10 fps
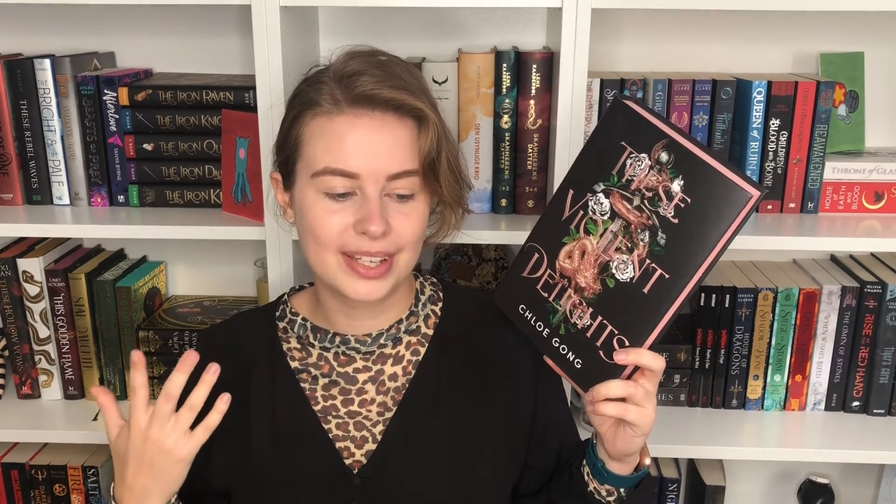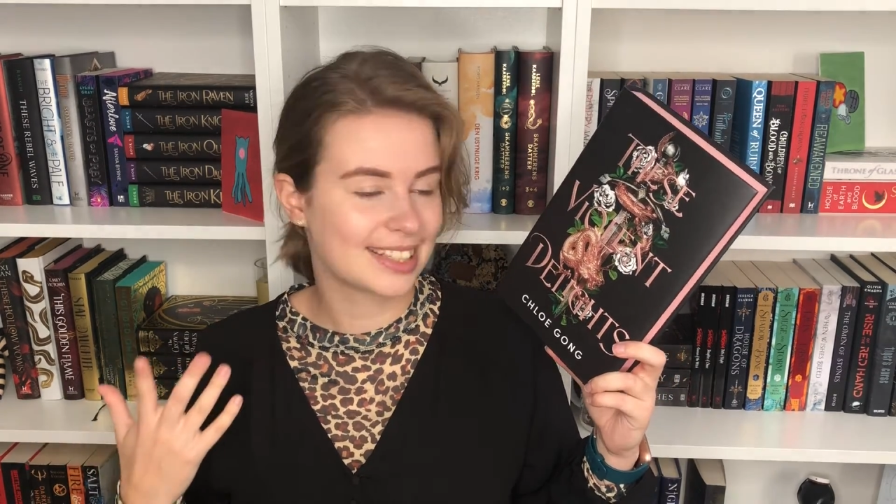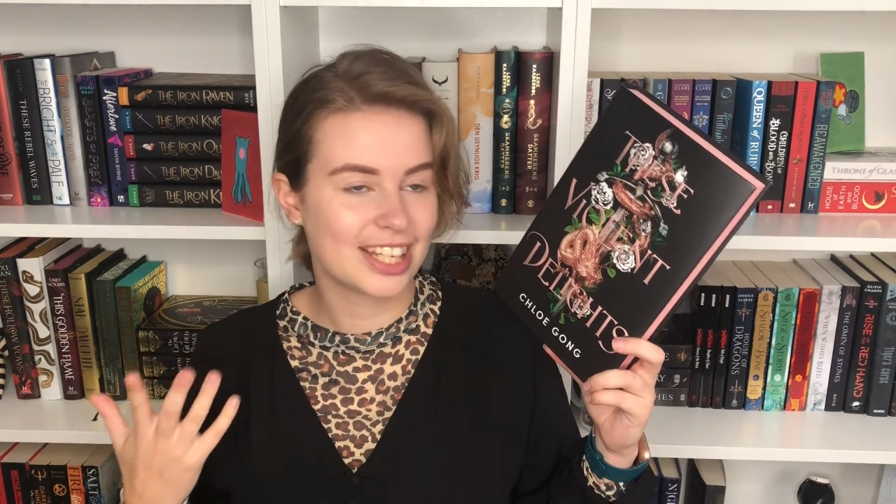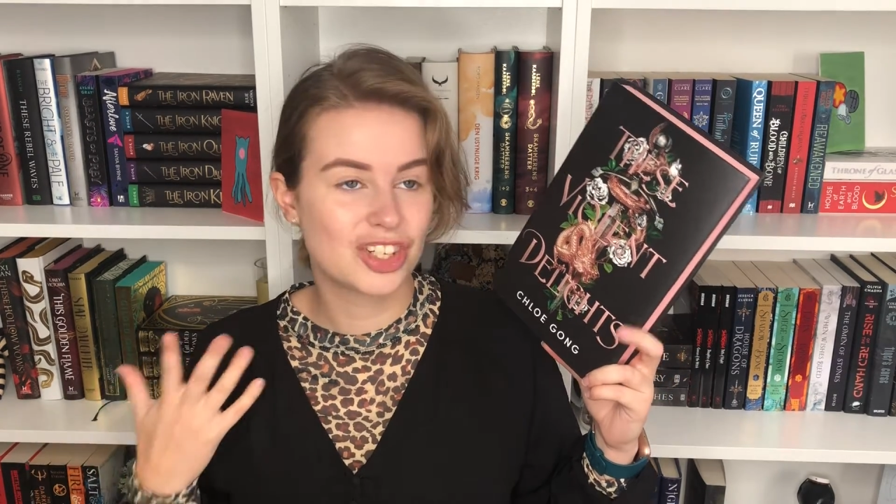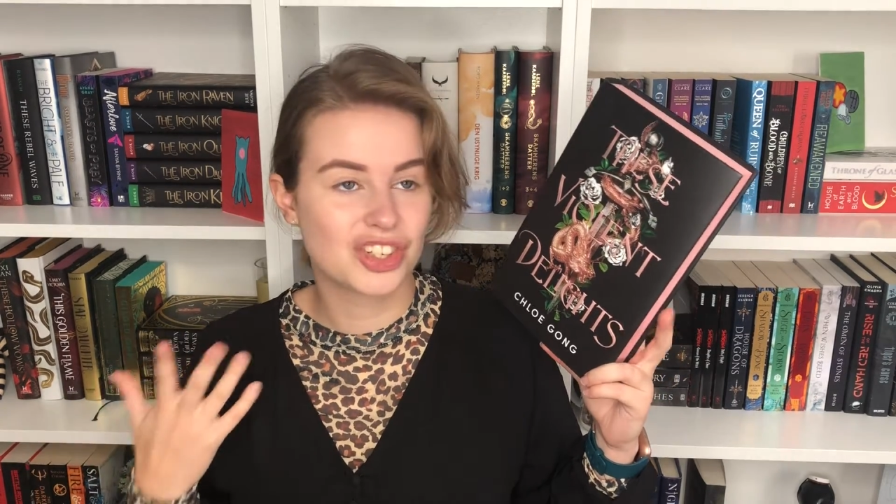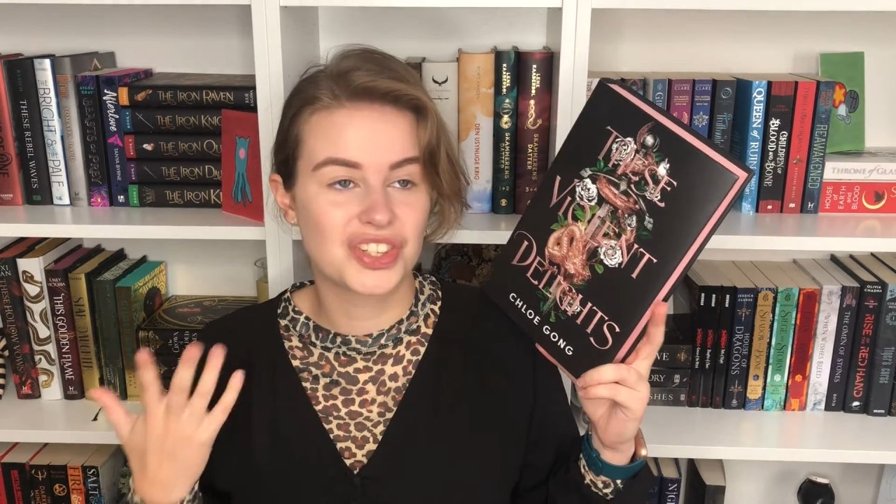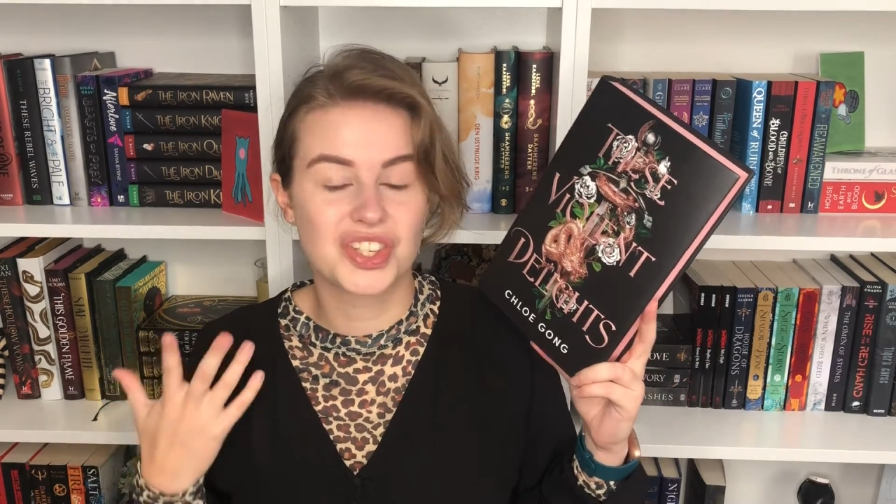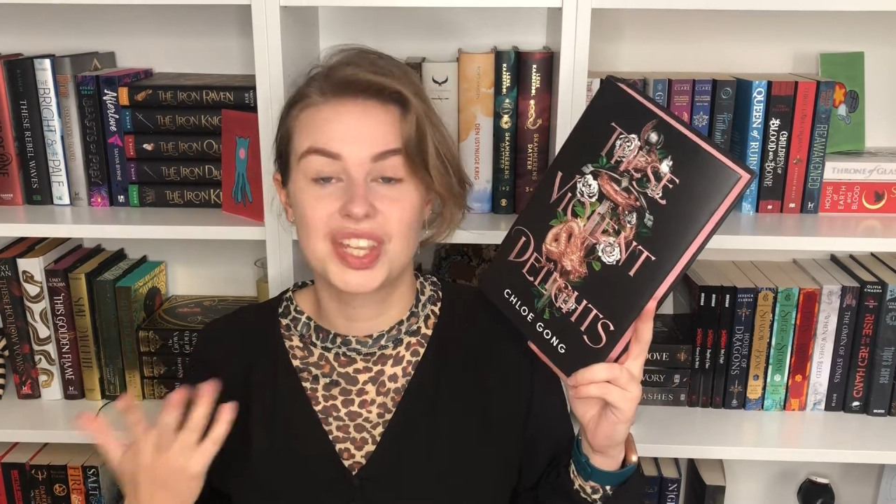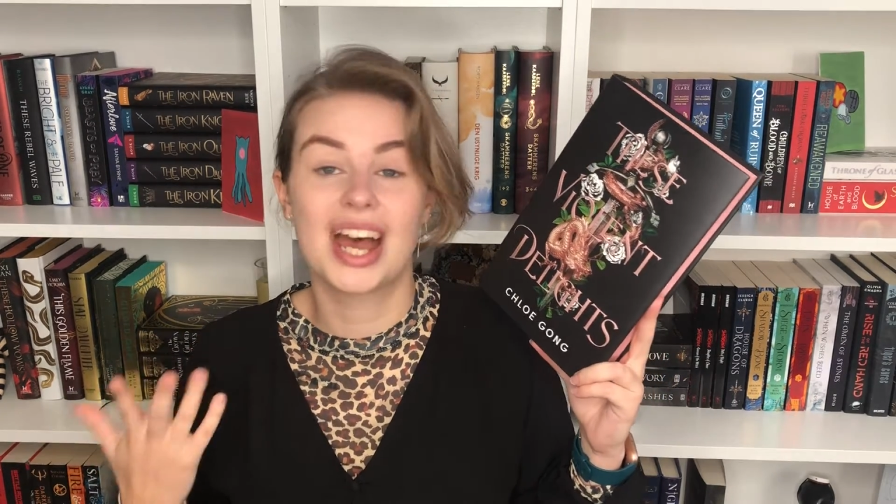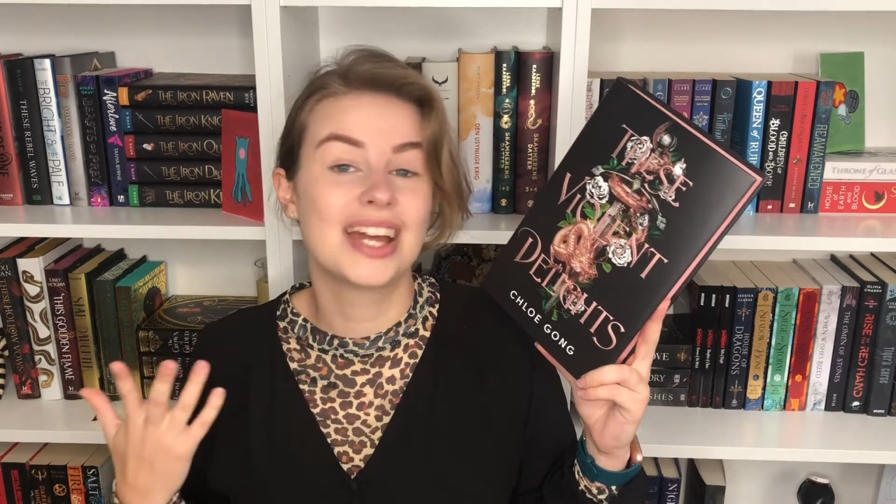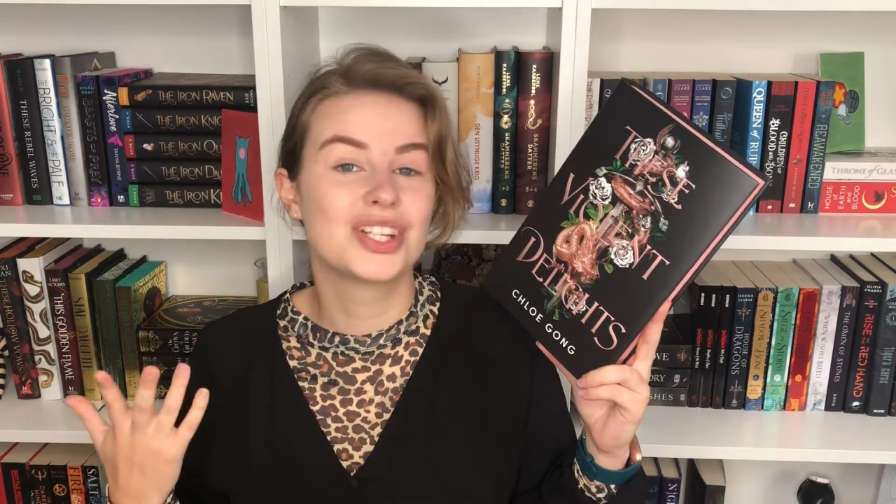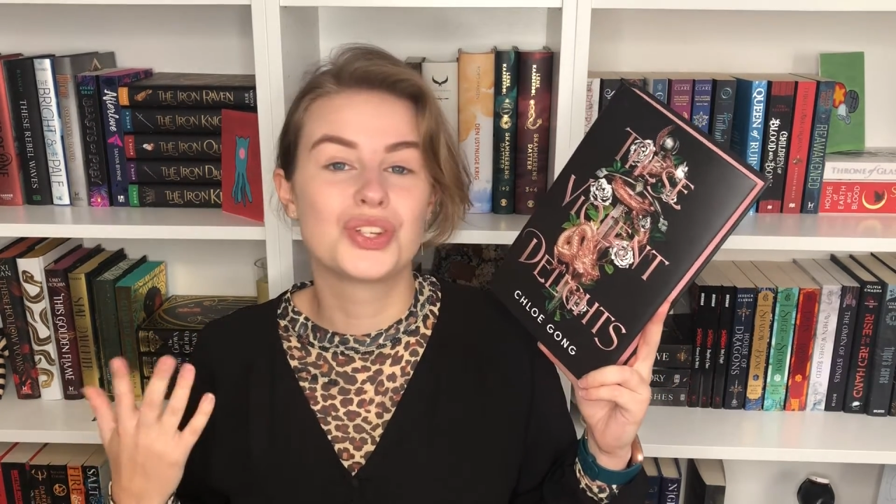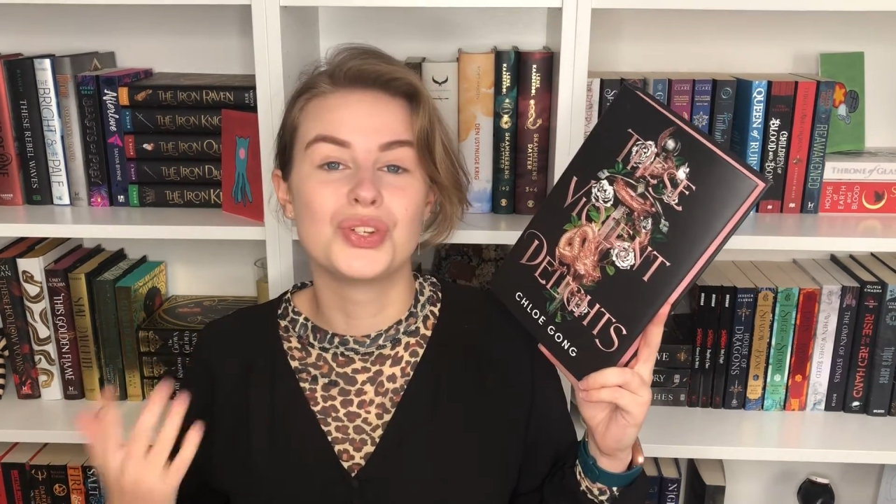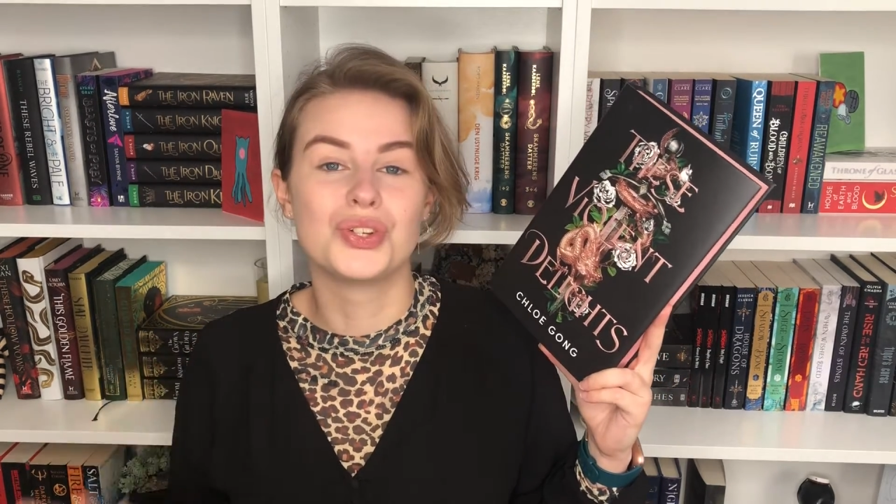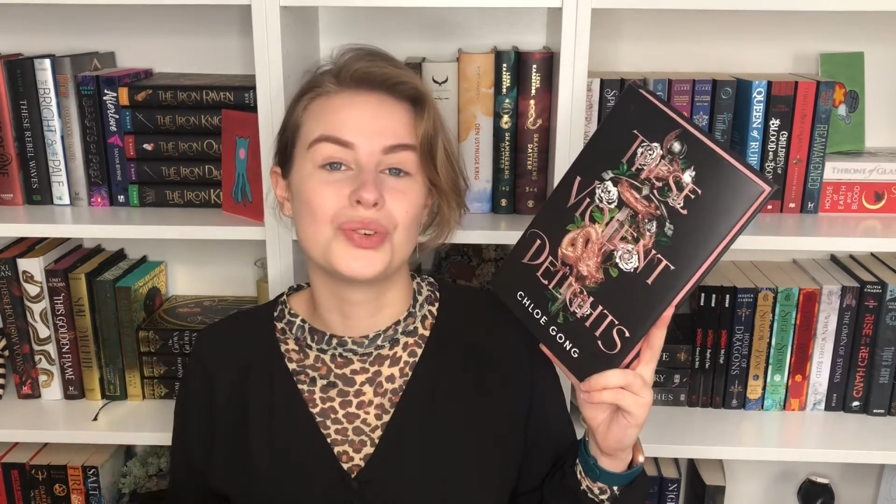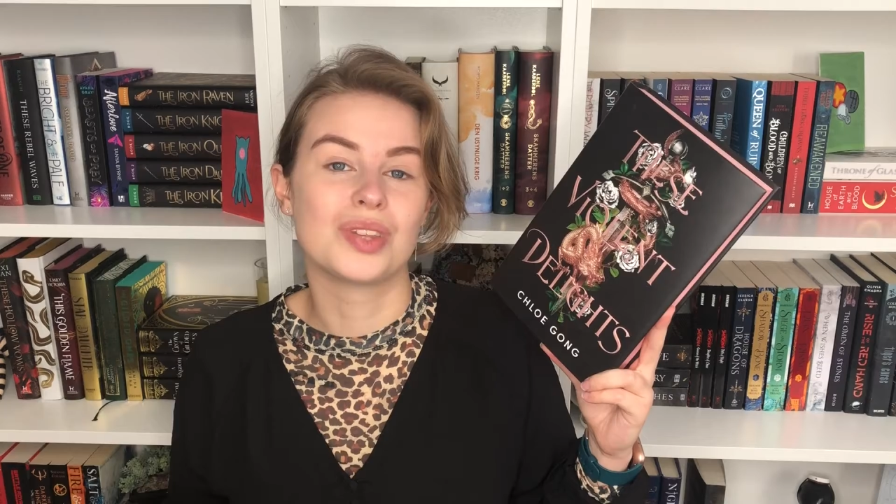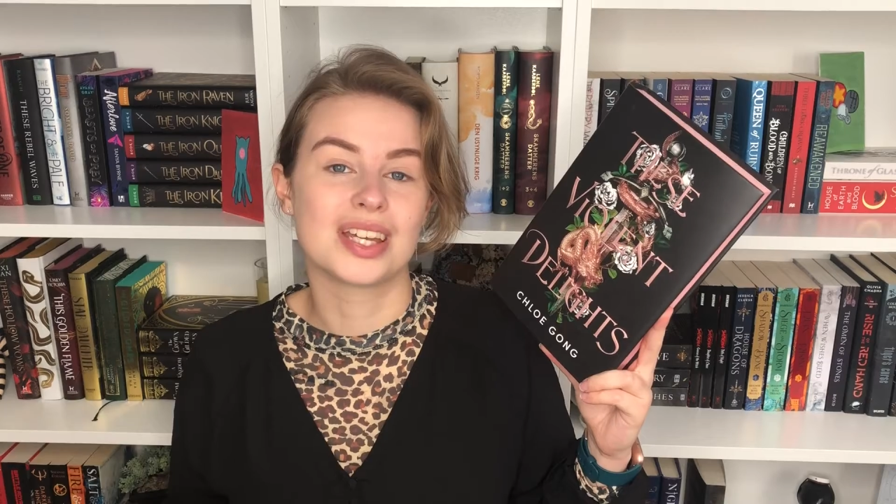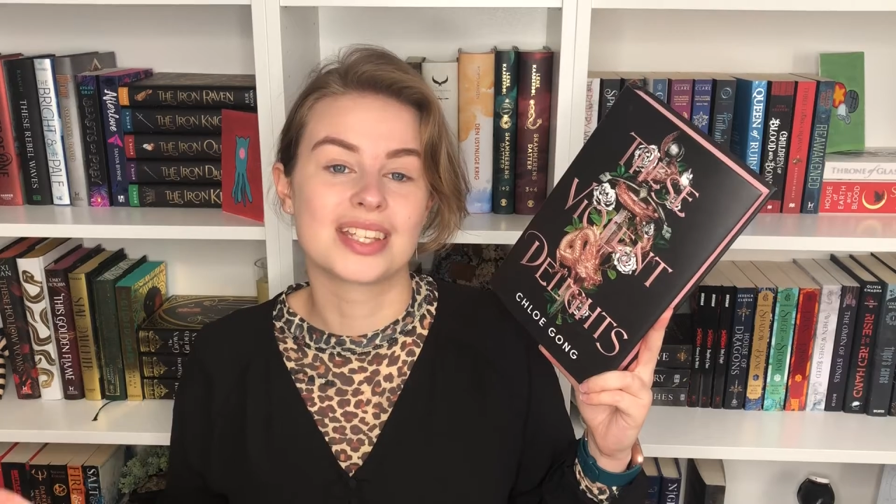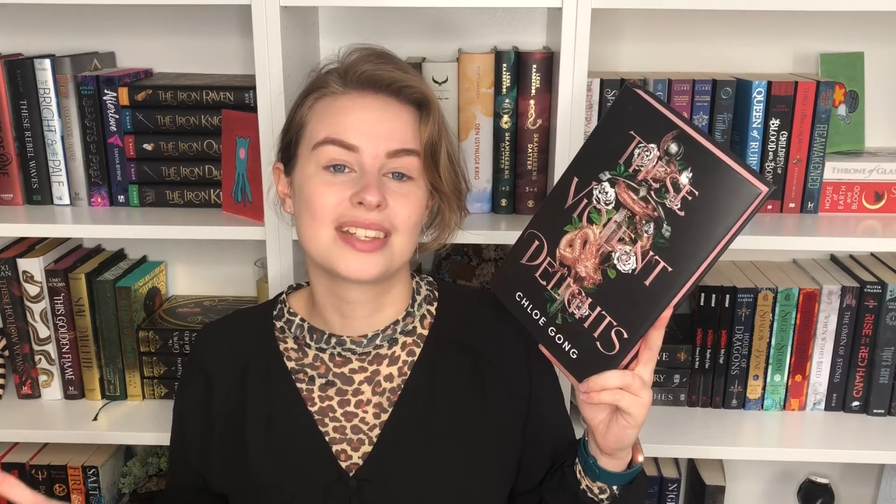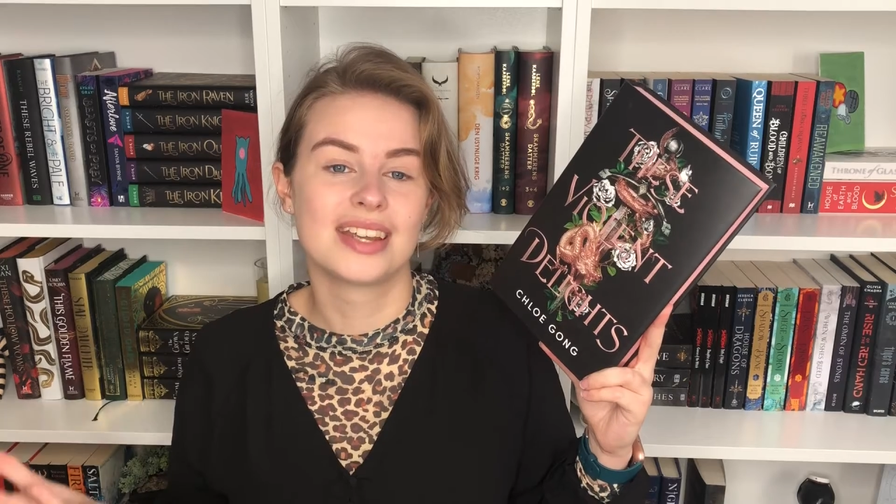they just decide to do
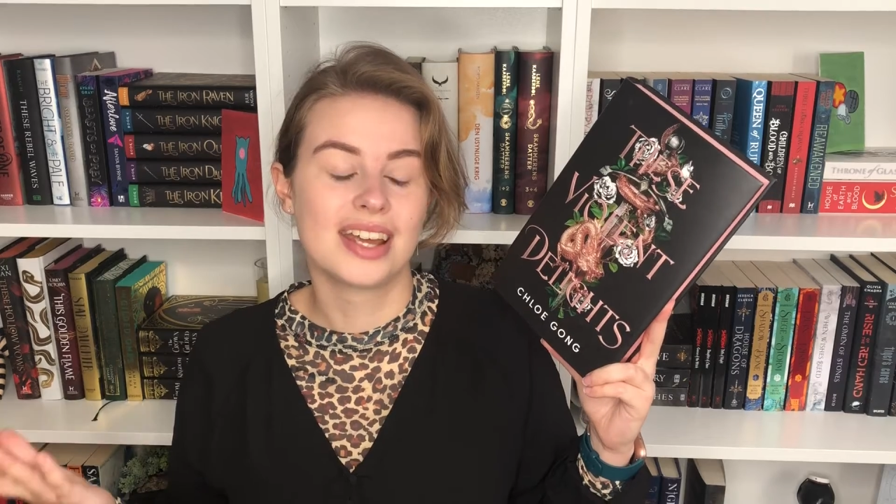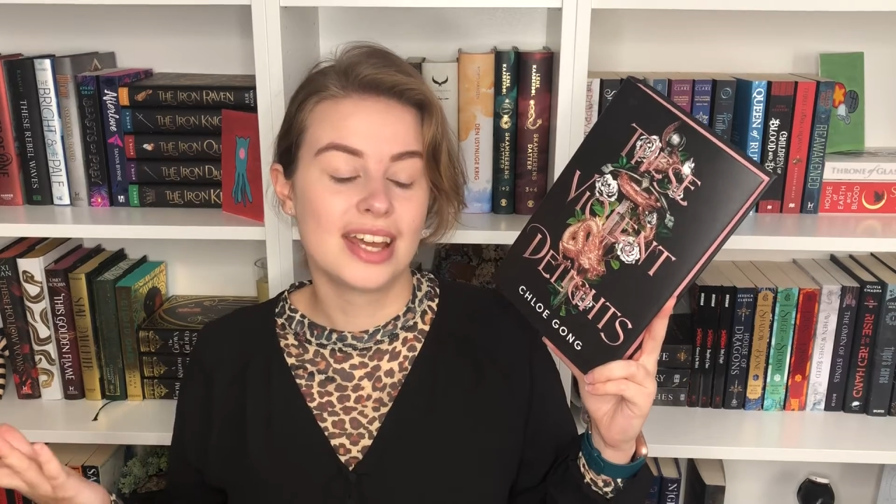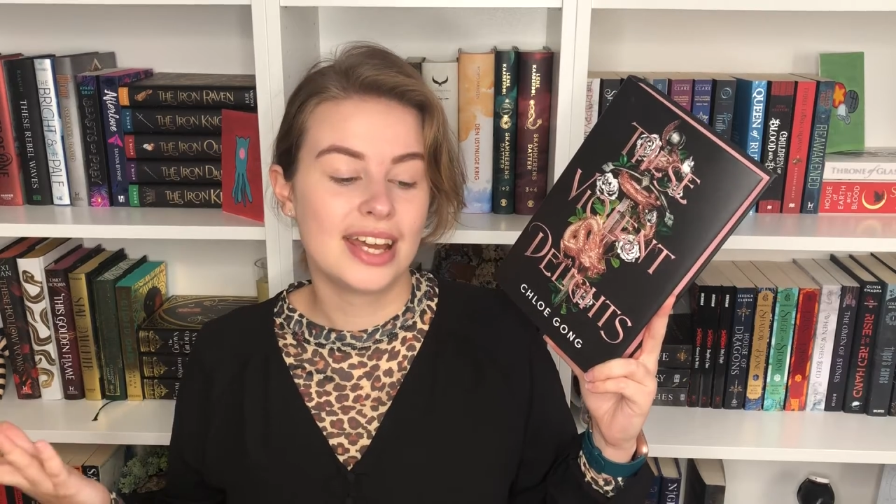this